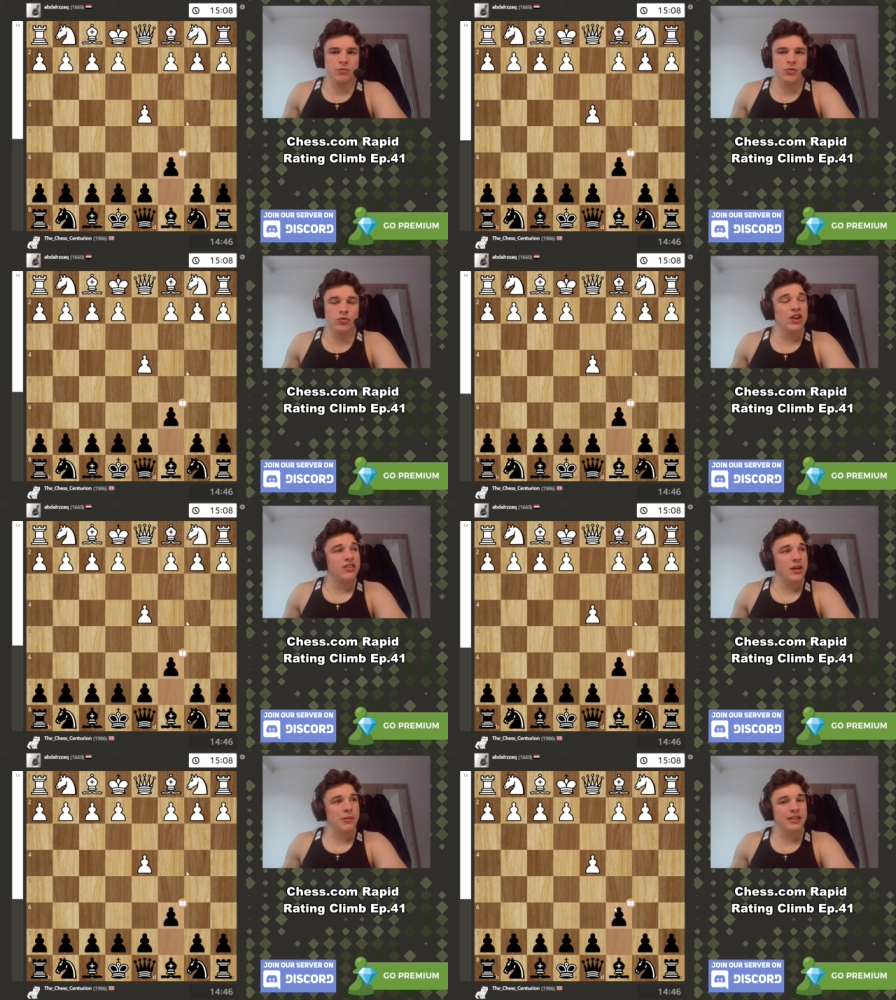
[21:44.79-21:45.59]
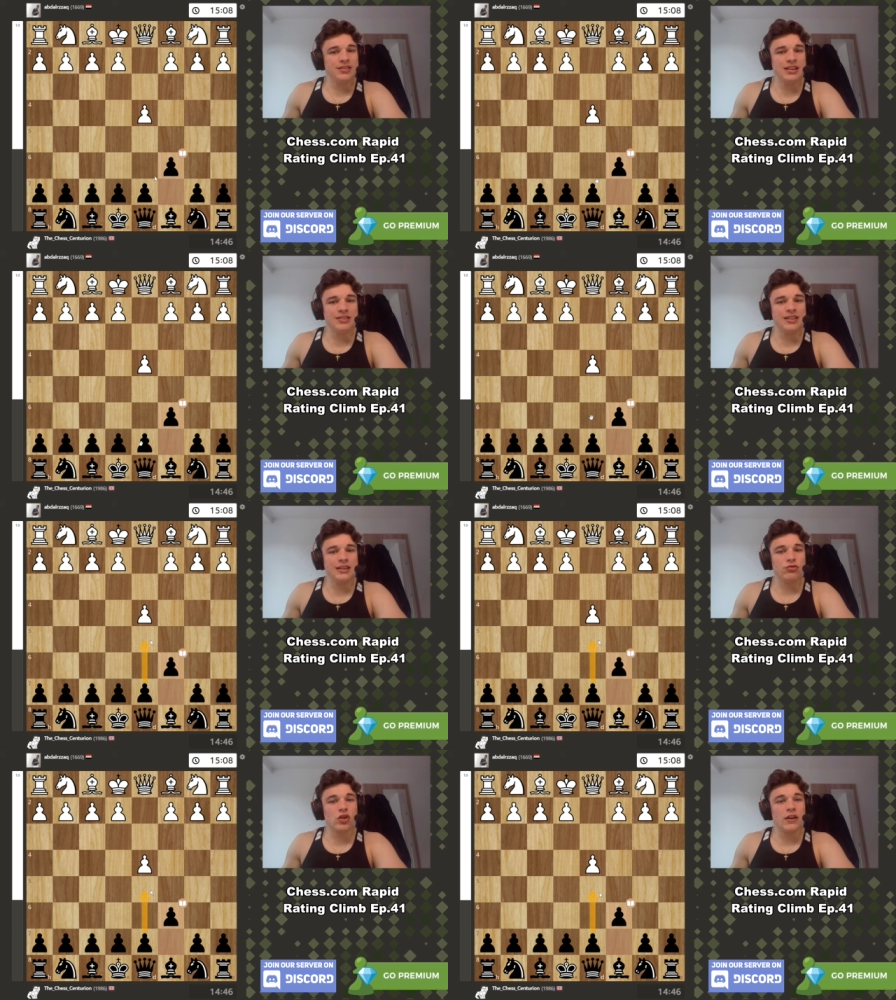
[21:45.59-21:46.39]
The reason I play c
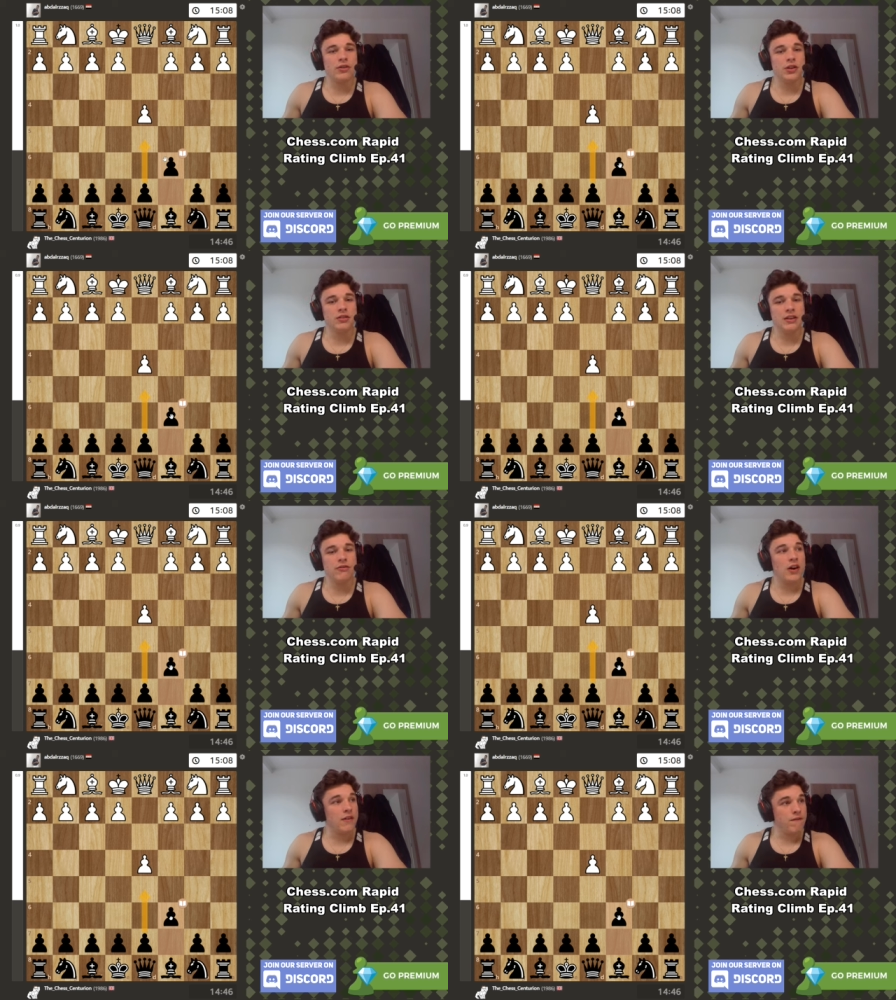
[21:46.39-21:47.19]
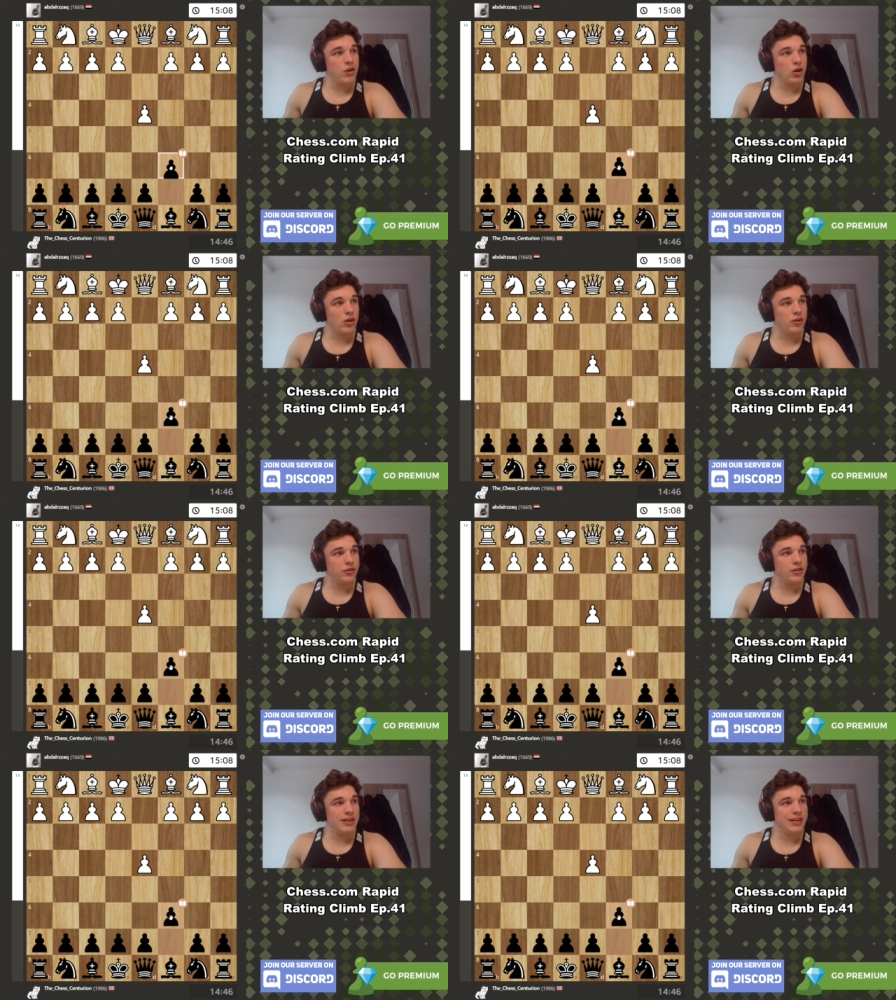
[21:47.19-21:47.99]
six rather than d five
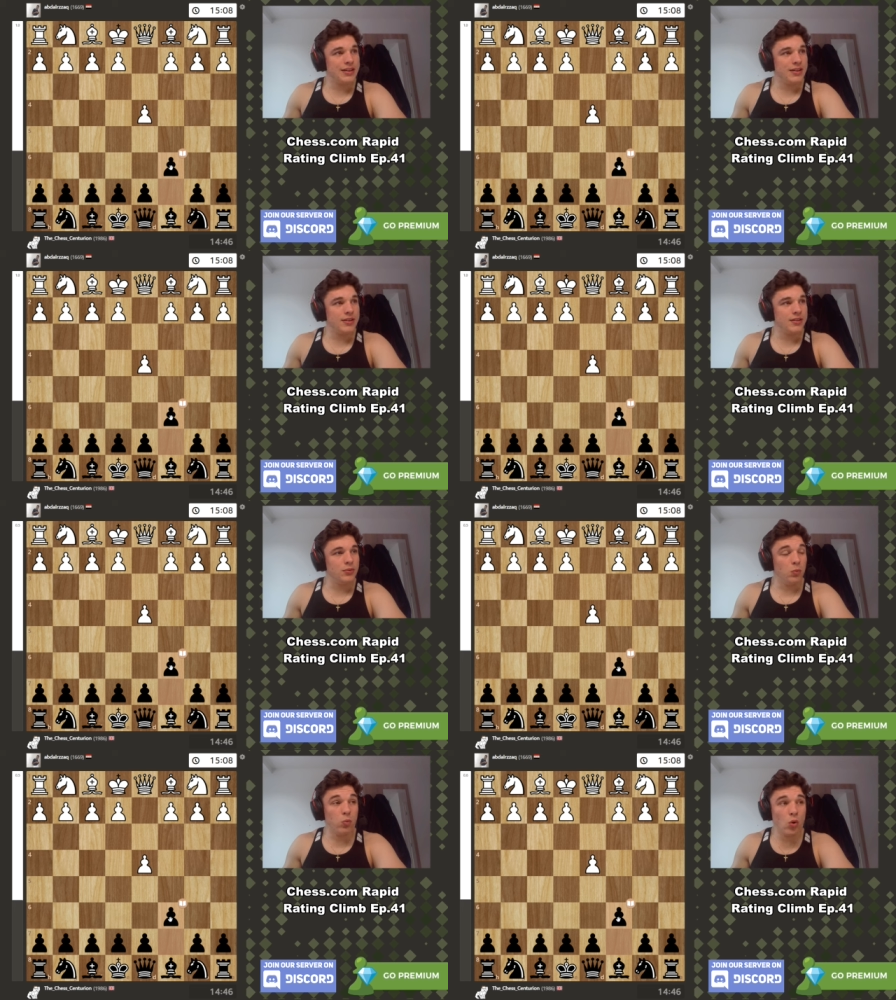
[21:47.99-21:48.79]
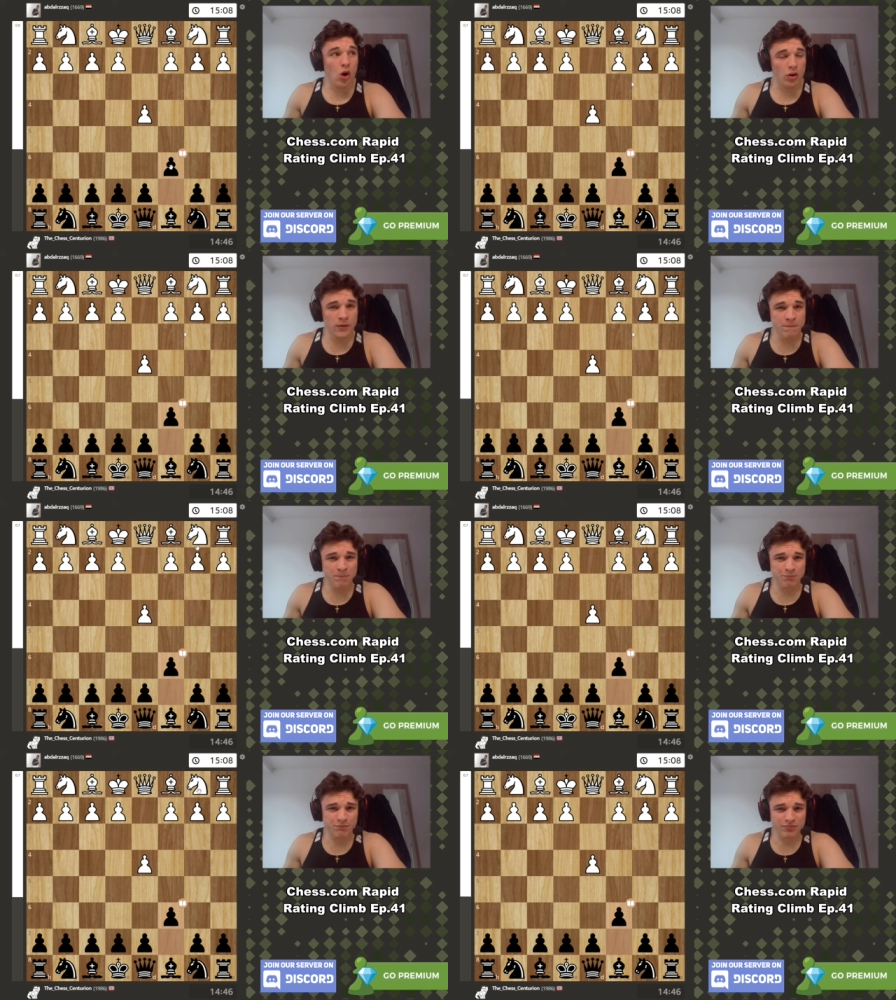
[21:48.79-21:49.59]
first is, one,
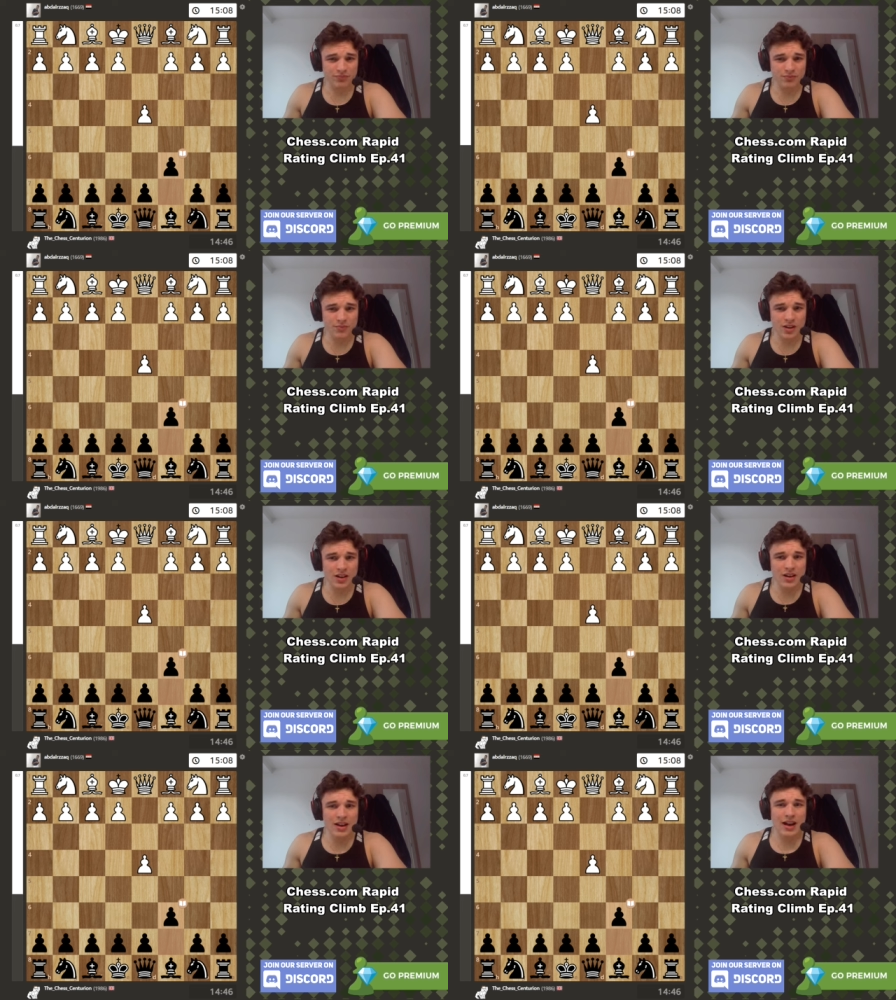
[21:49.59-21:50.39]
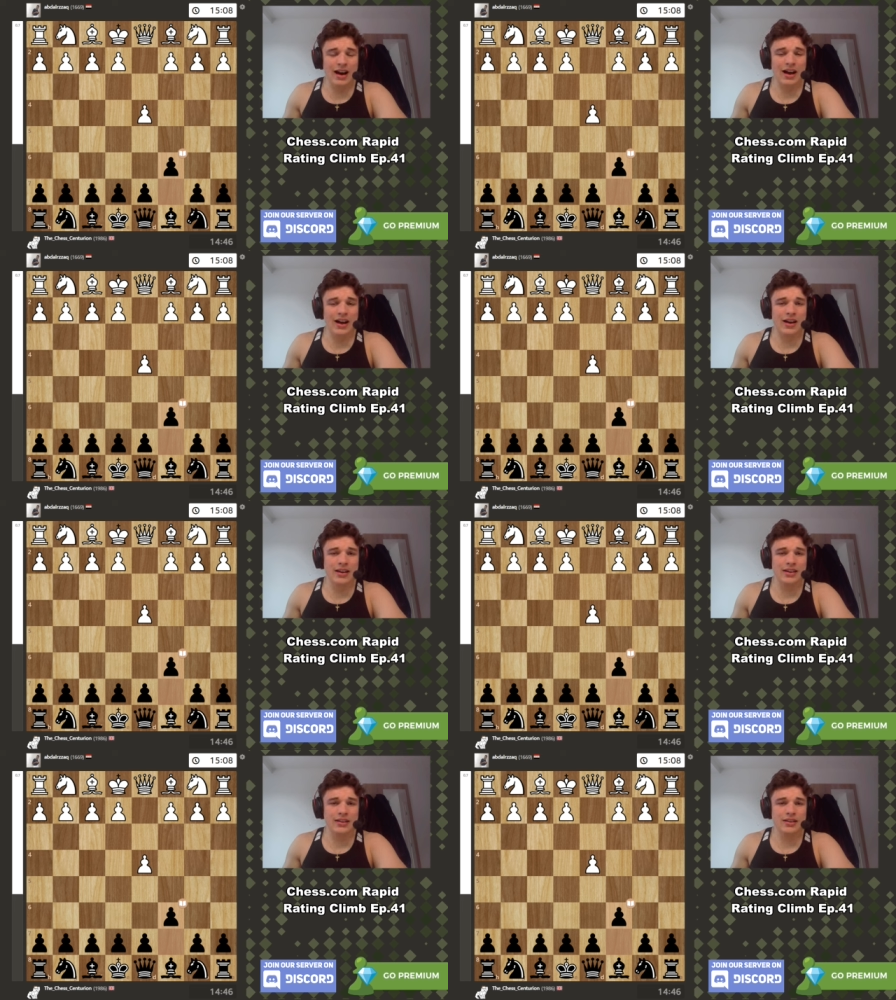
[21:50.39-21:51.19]

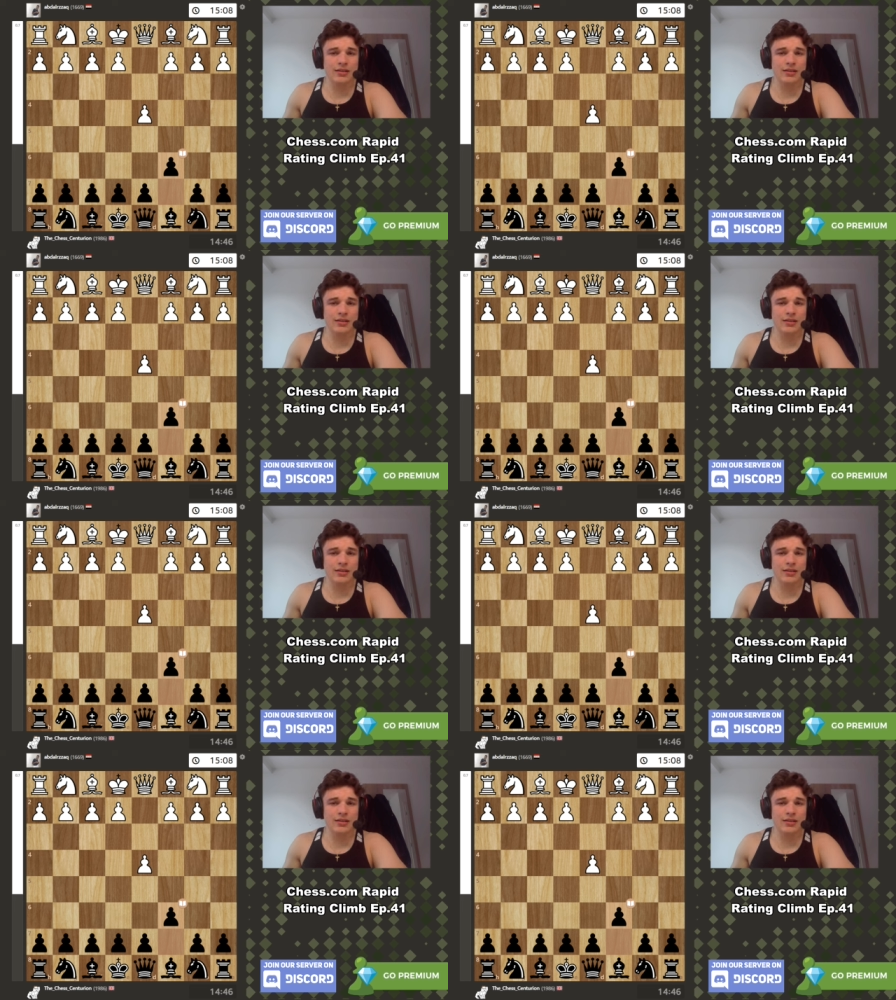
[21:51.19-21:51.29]
I...